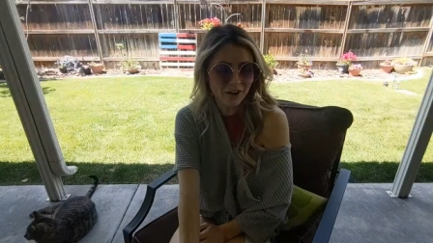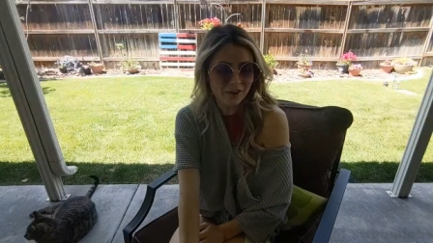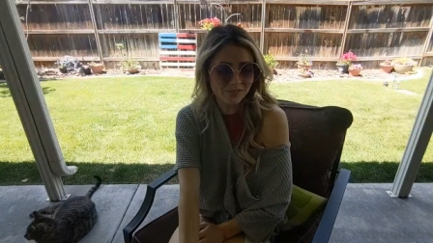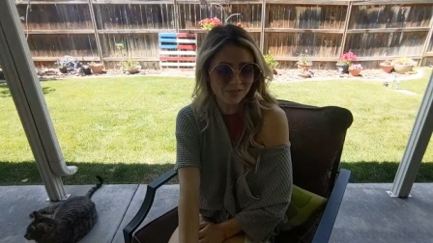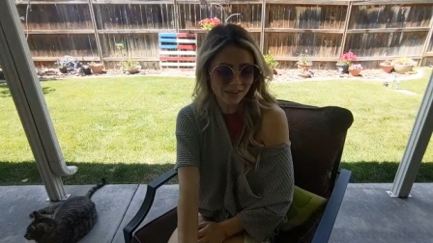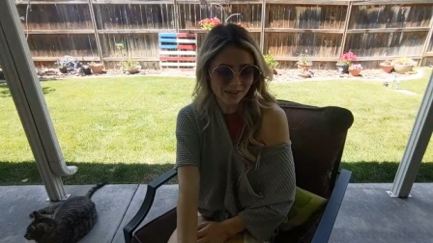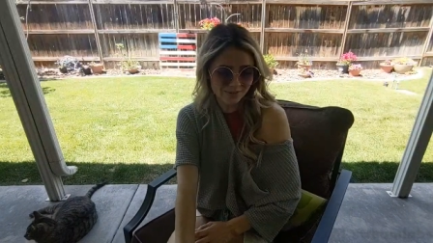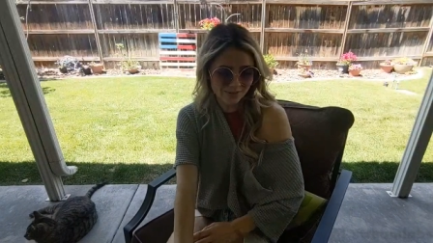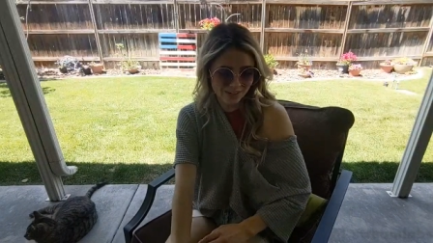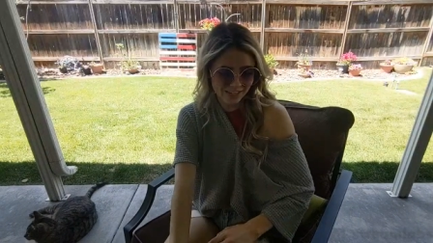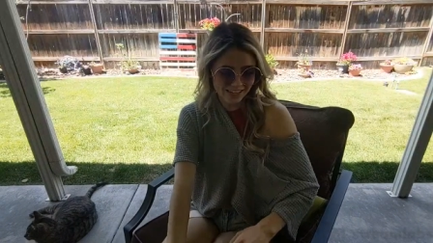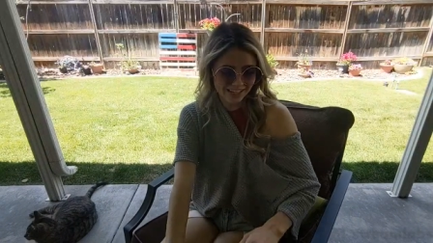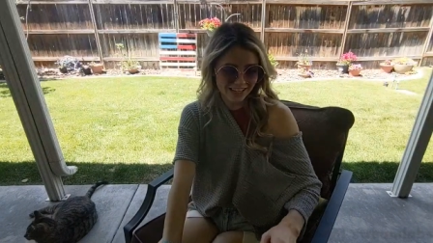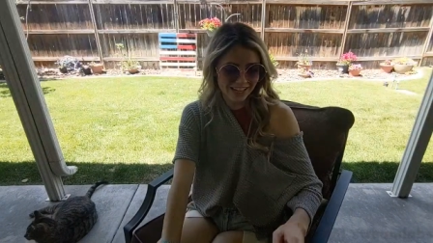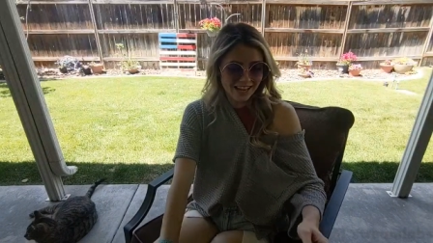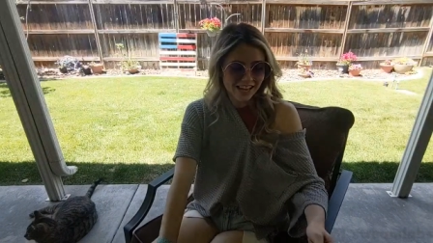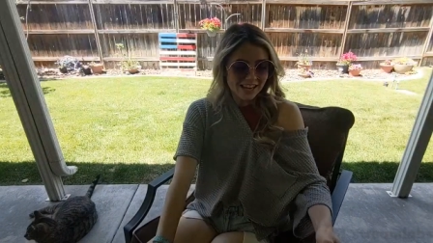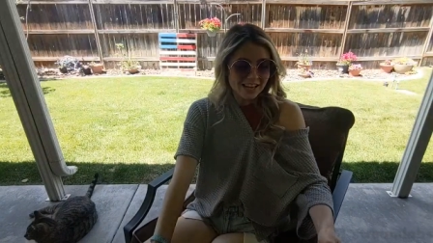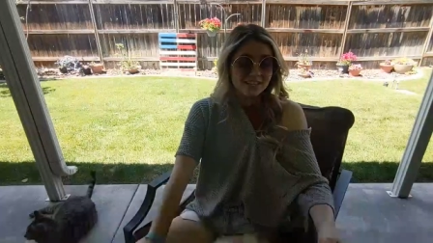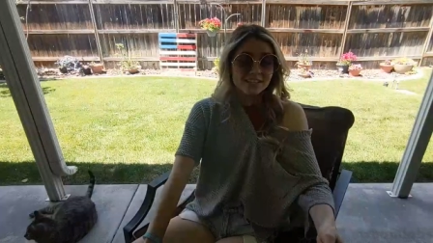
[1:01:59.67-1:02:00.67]
I hope I
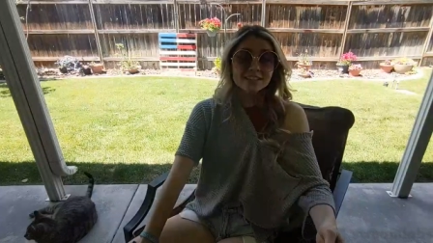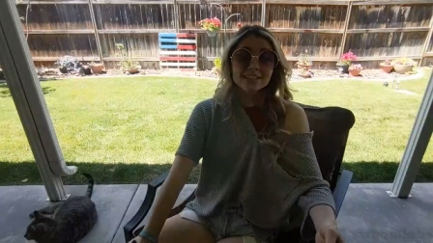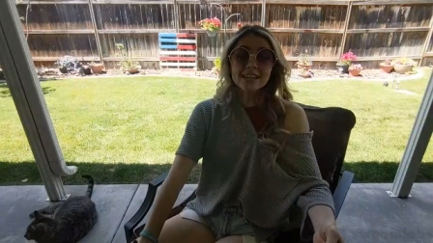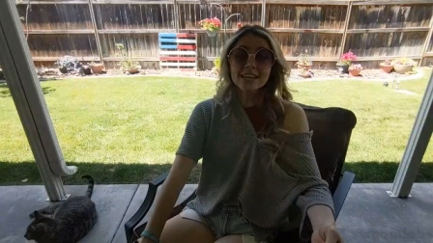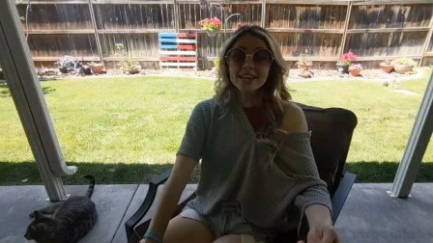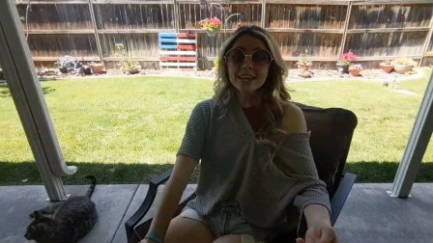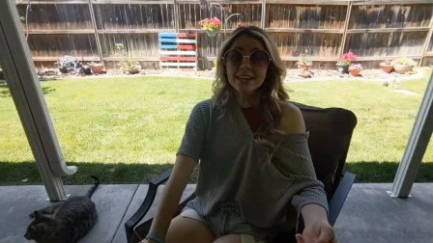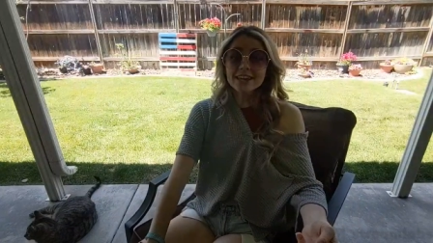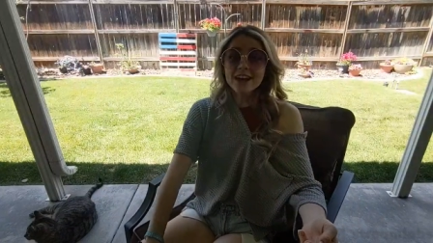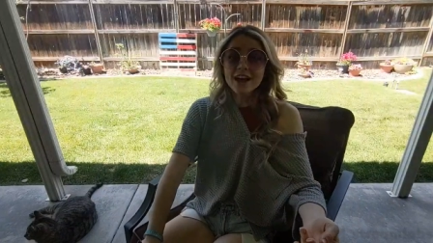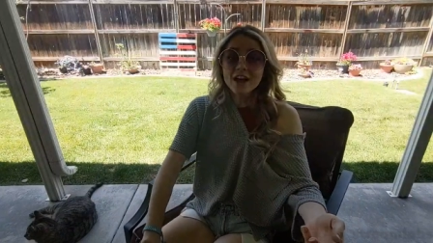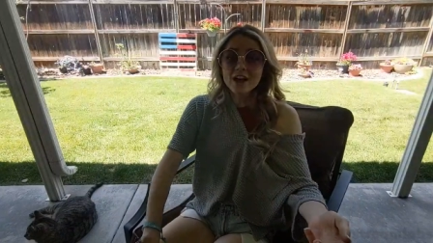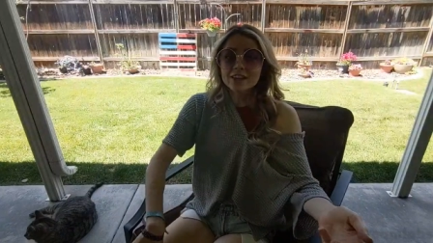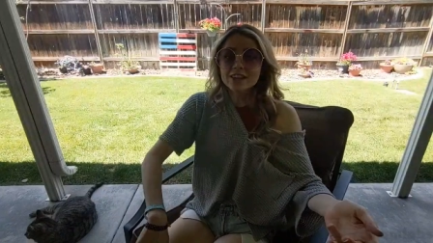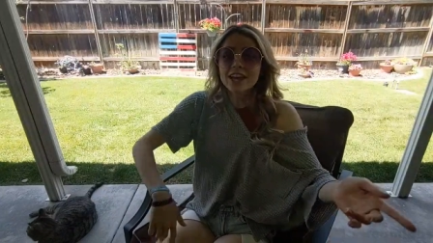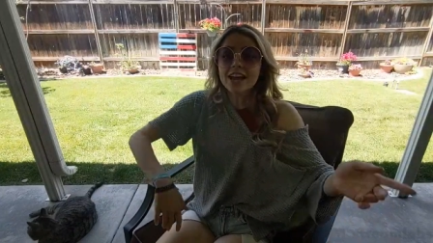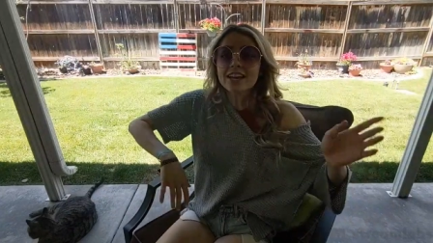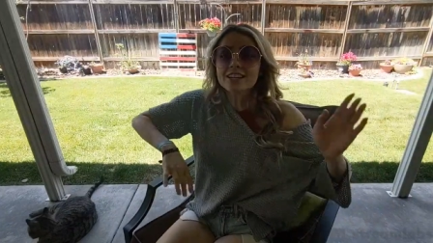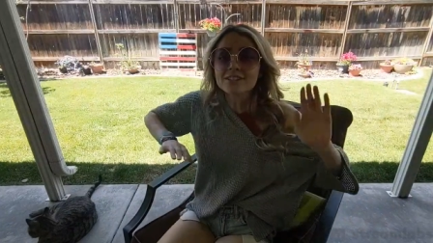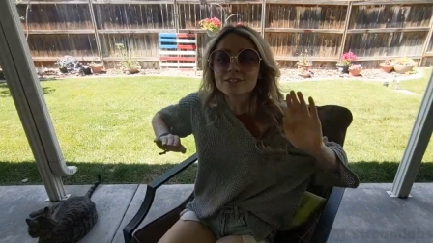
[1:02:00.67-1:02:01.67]
win. See?
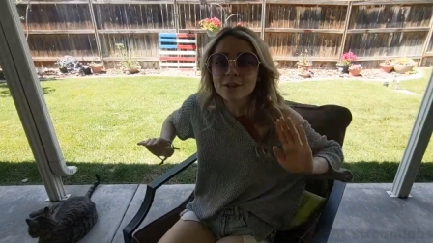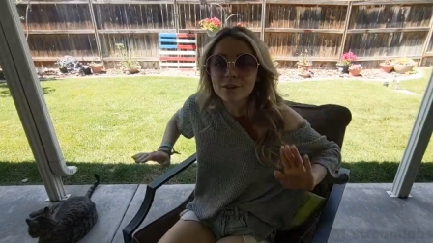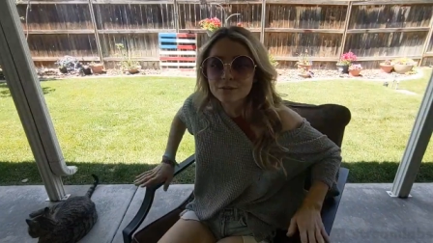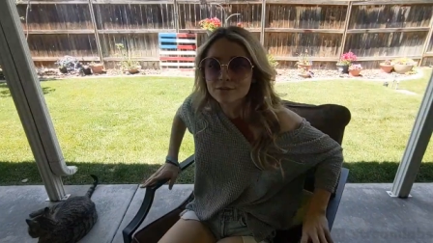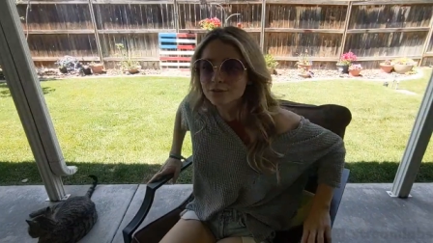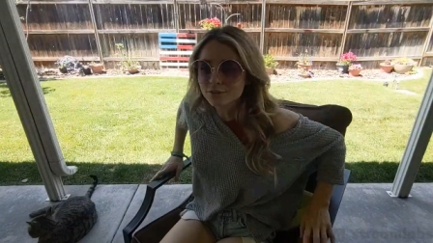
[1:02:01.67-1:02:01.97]
Yes,